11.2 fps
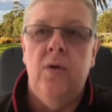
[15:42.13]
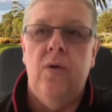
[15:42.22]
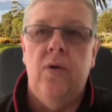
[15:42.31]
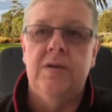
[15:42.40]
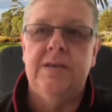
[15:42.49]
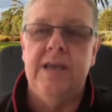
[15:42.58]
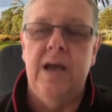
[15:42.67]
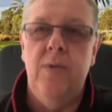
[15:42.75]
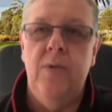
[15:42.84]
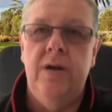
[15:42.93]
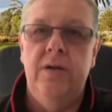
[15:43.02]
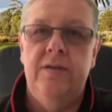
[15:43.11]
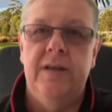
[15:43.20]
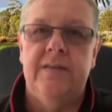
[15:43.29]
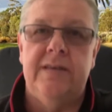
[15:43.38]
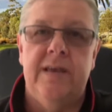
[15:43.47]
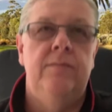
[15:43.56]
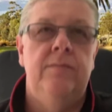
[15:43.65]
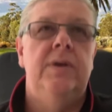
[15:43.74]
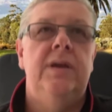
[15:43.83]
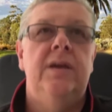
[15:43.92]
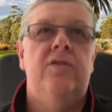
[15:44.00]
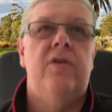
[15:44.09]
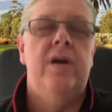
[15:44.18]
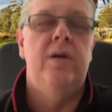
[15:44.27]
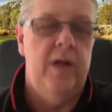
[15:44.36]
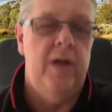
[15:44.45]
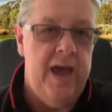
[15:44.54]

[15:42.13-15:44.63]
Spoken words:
or someone who did some incredible